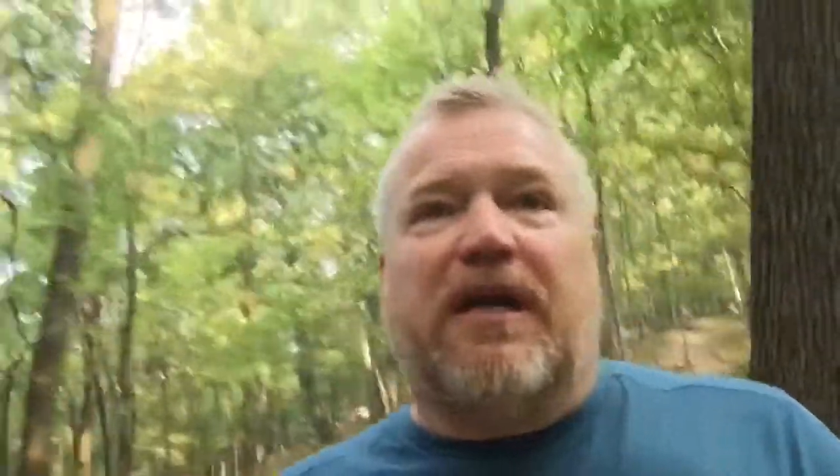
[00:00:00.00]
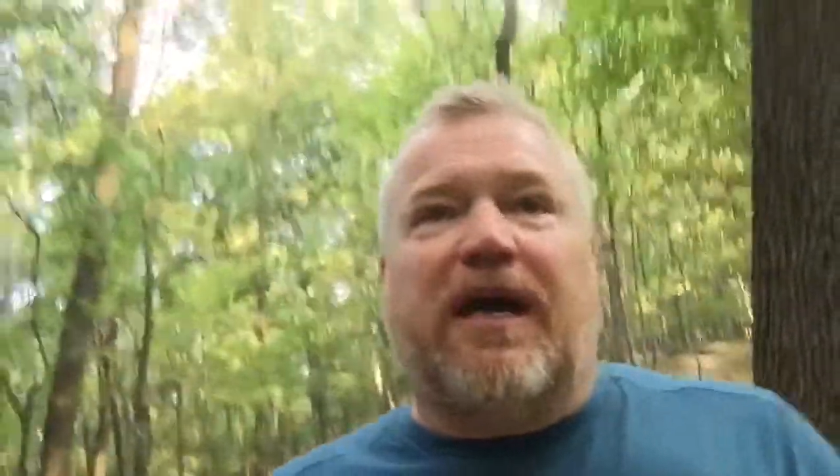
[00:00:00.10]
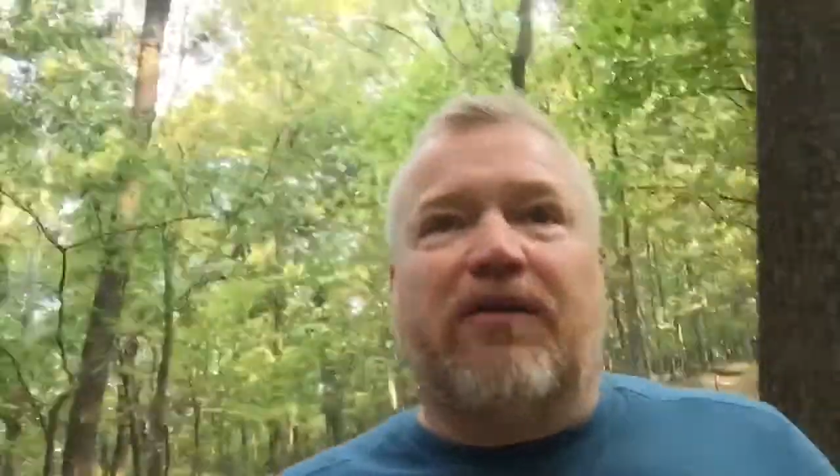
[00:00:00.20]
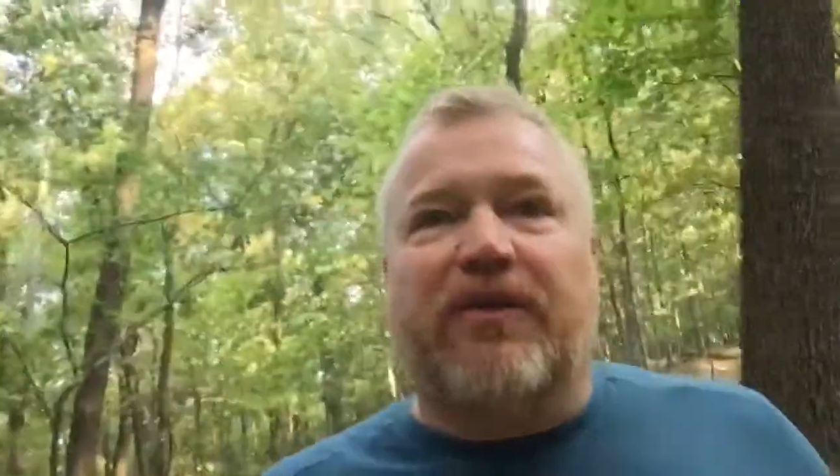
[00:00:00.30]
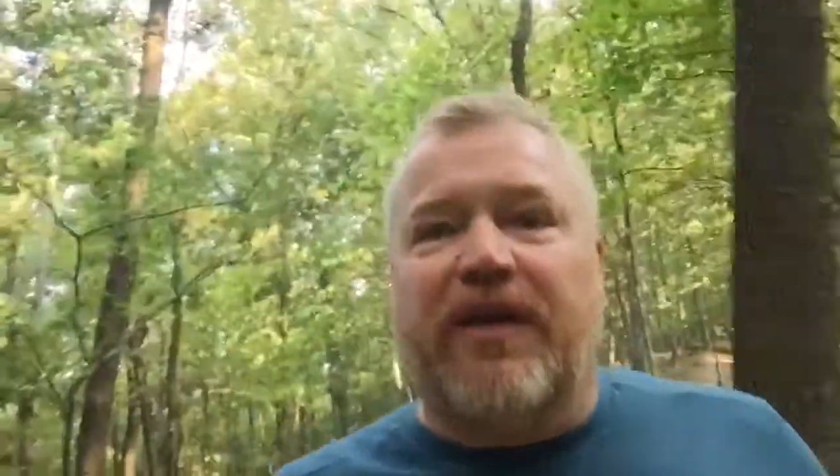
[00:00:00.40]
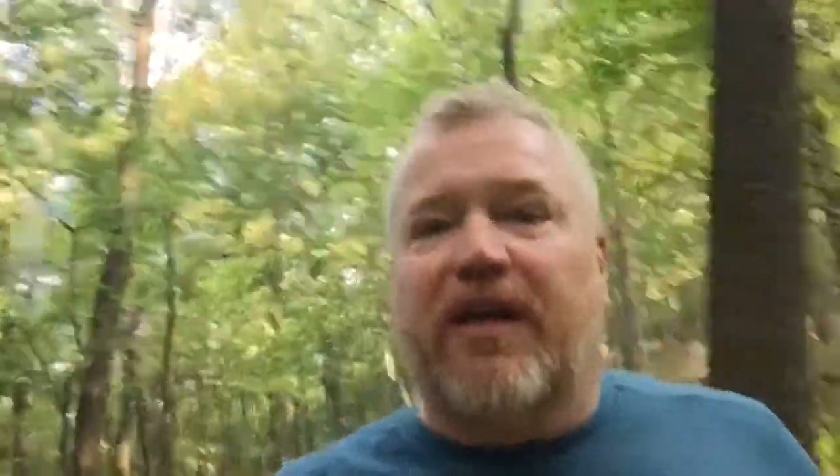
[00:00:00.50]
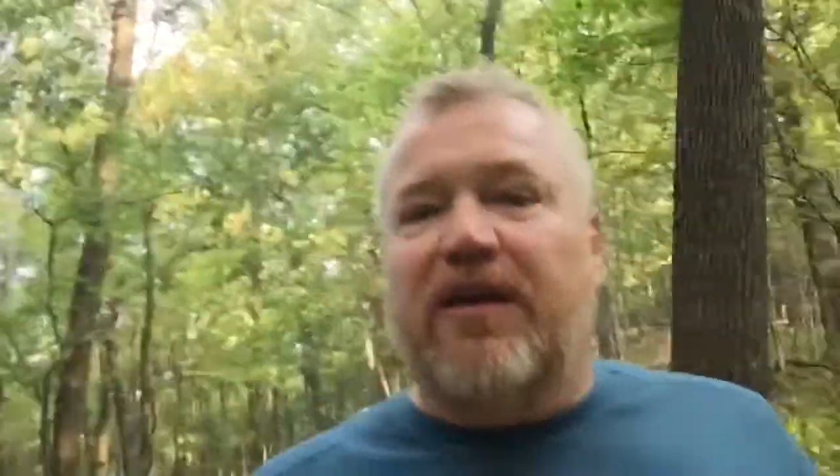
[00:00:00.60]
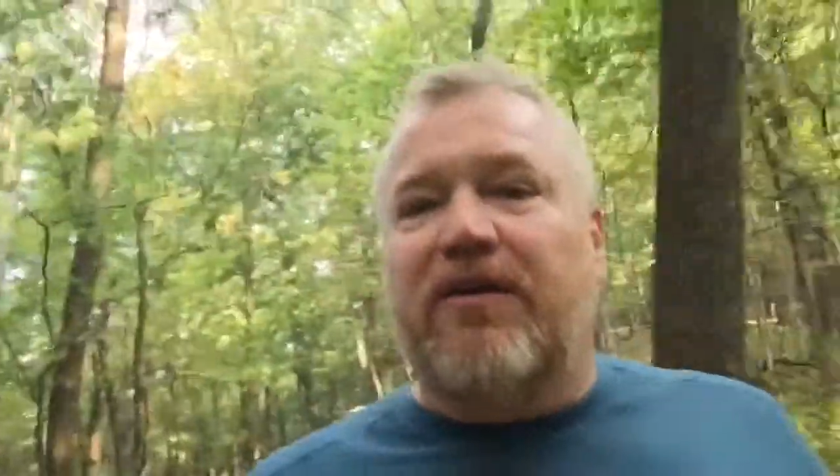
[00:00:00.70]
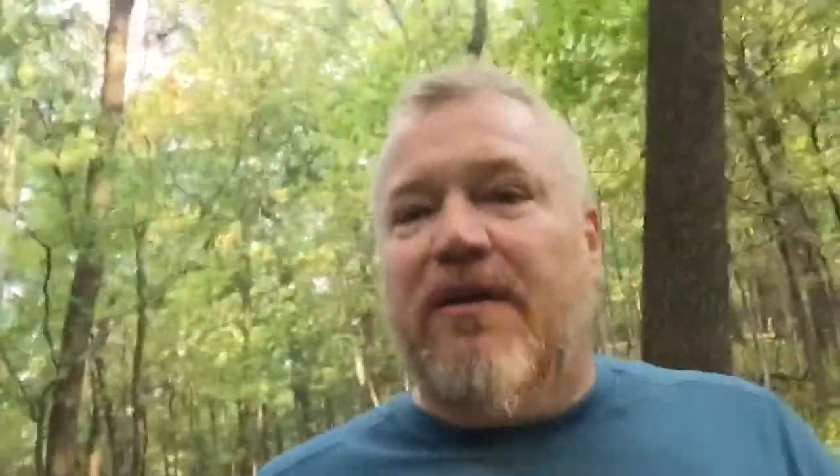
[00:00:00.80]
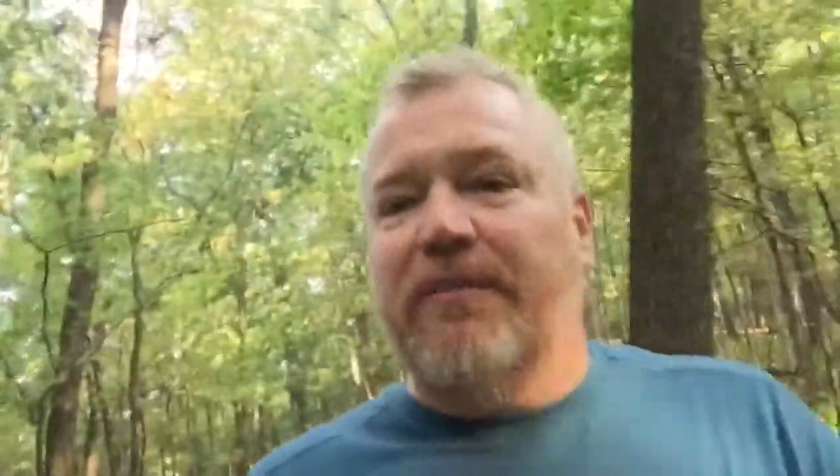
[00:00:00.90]
I don't
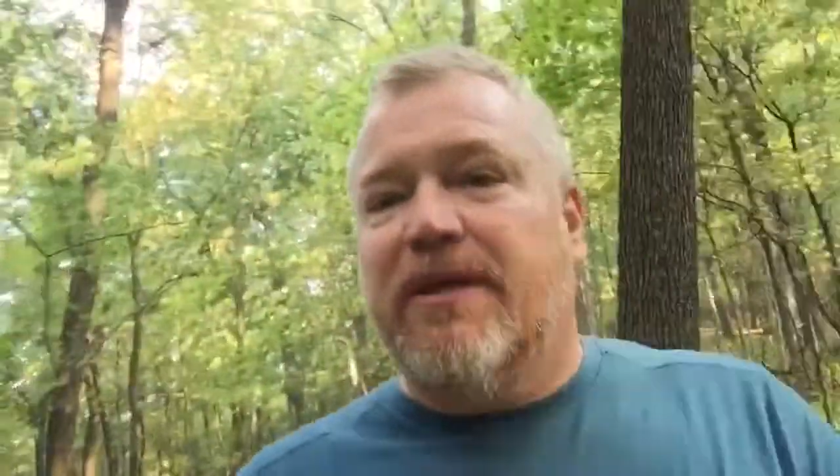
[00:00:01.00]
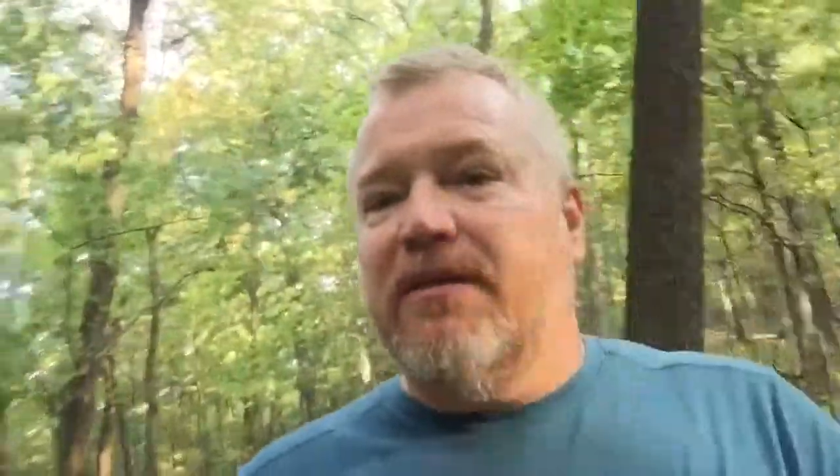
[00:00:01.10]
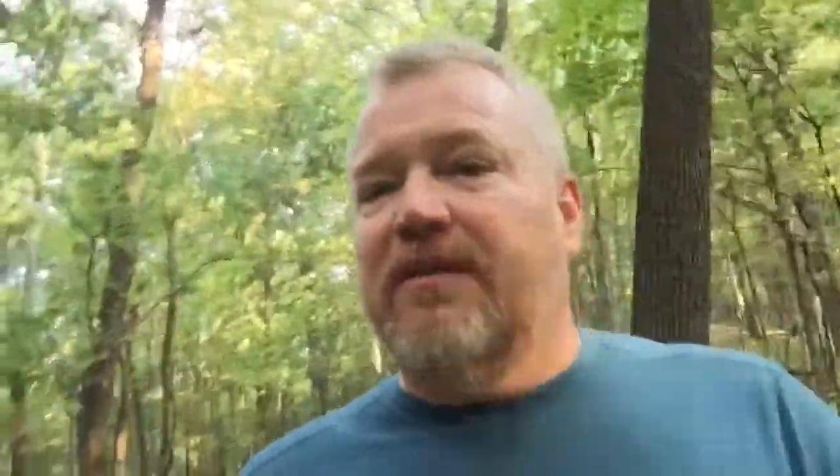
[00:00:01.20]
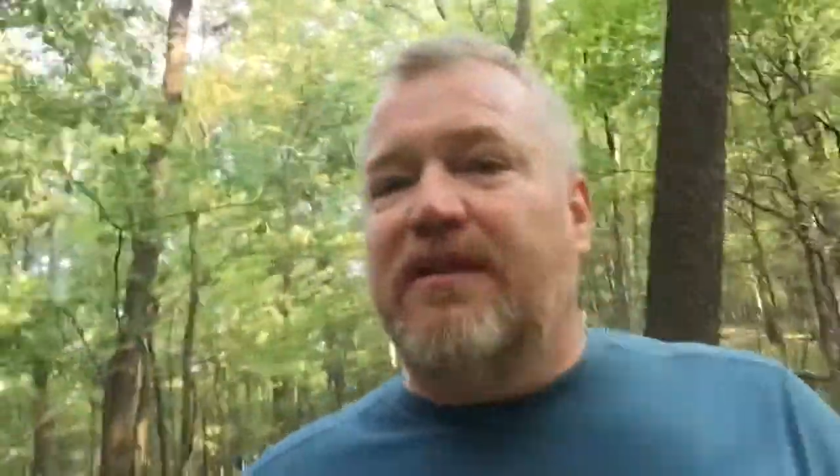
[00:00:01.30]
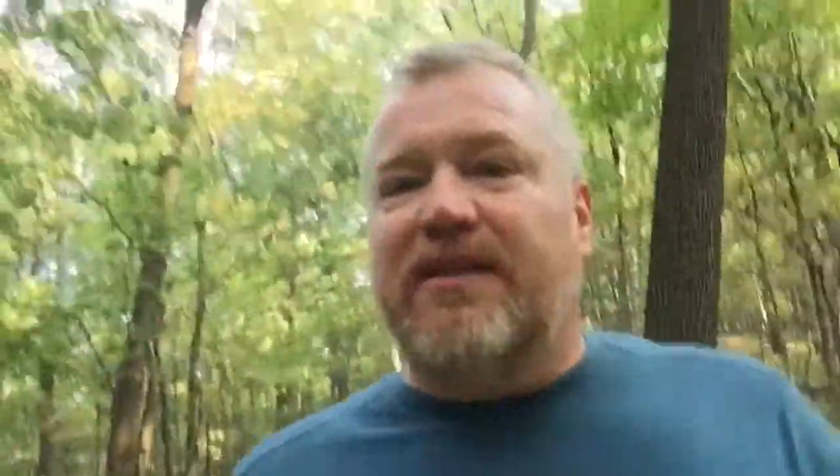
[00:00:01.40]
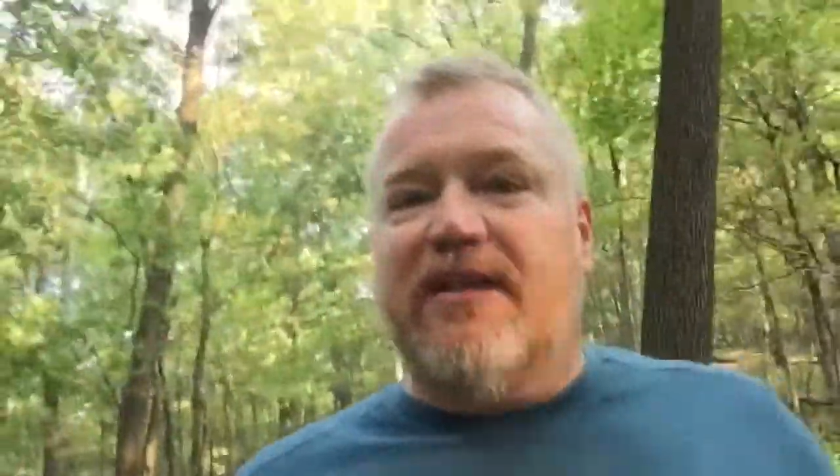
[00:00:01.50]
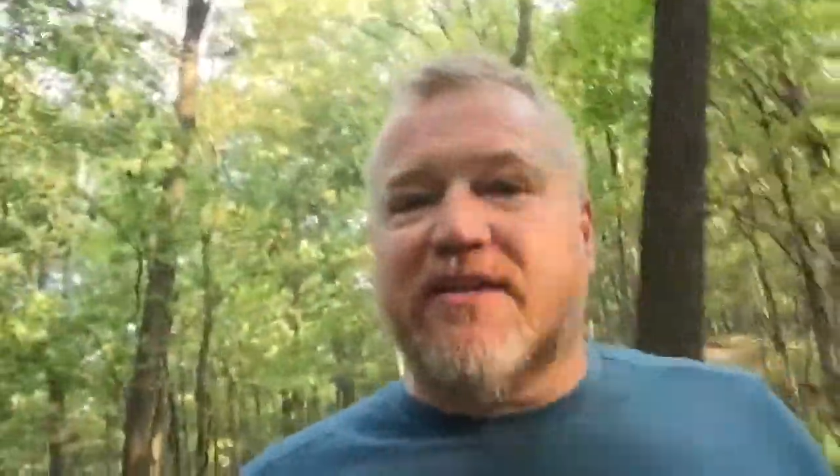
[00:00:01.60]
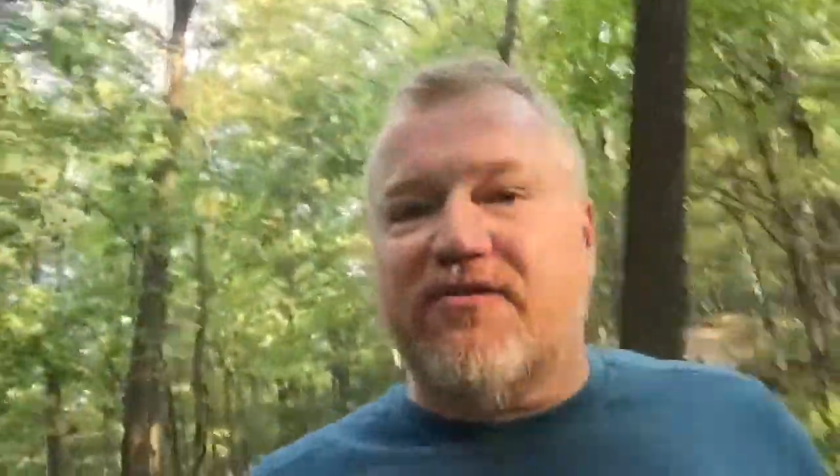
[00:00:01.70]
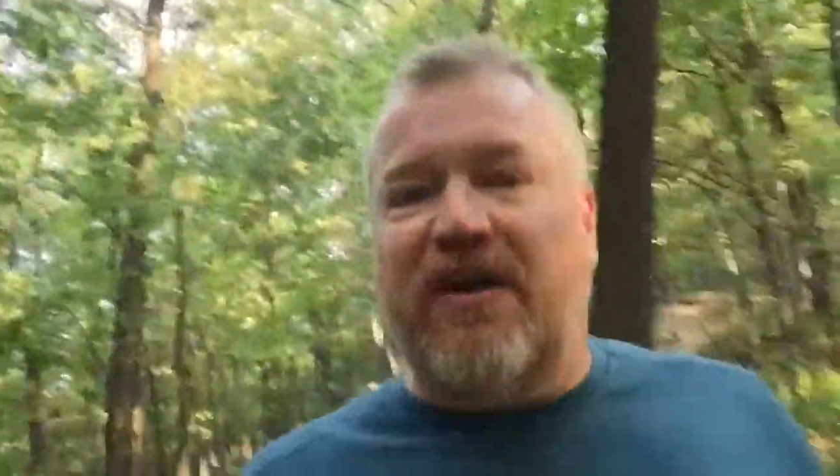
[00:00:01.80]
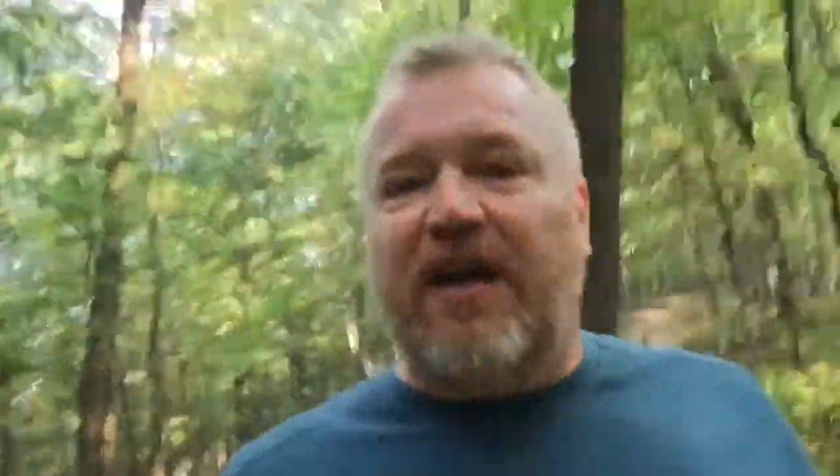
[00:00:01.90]
care. I mean,
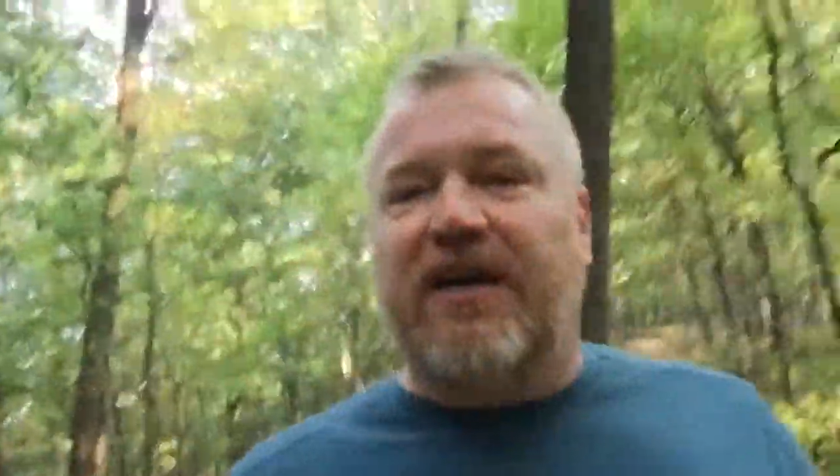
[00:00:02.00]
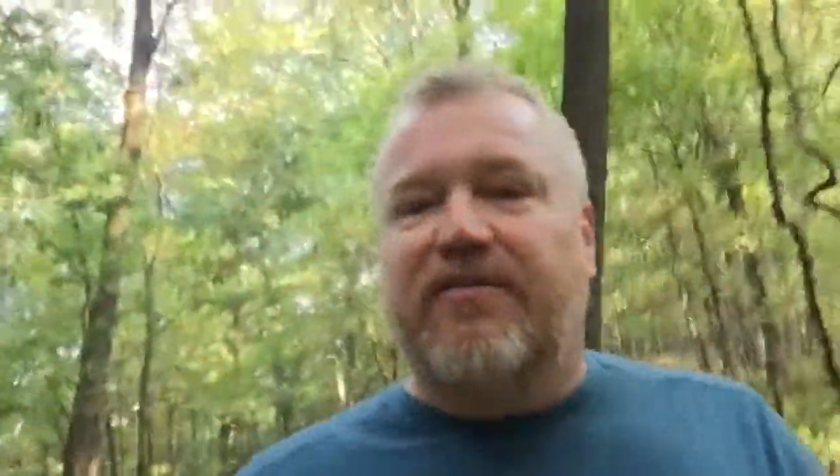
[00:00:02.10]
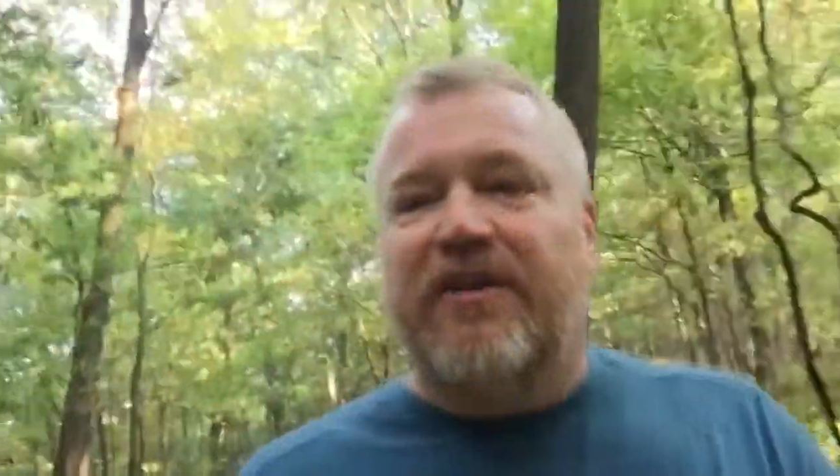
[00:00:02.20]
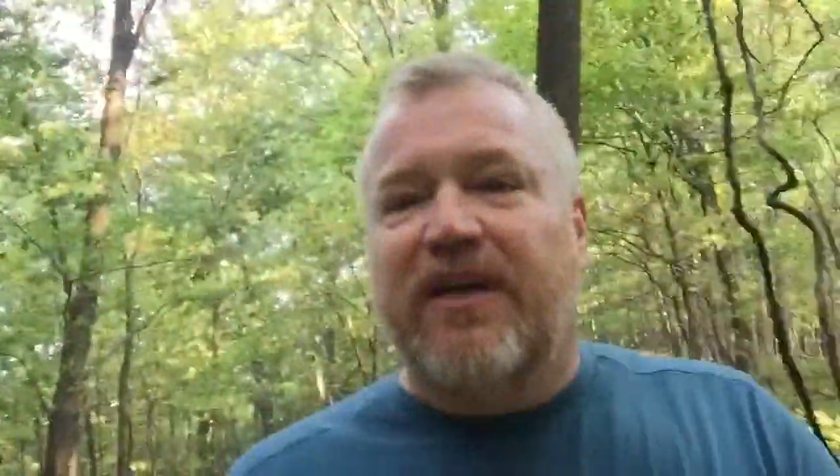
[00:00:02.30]
that's fine.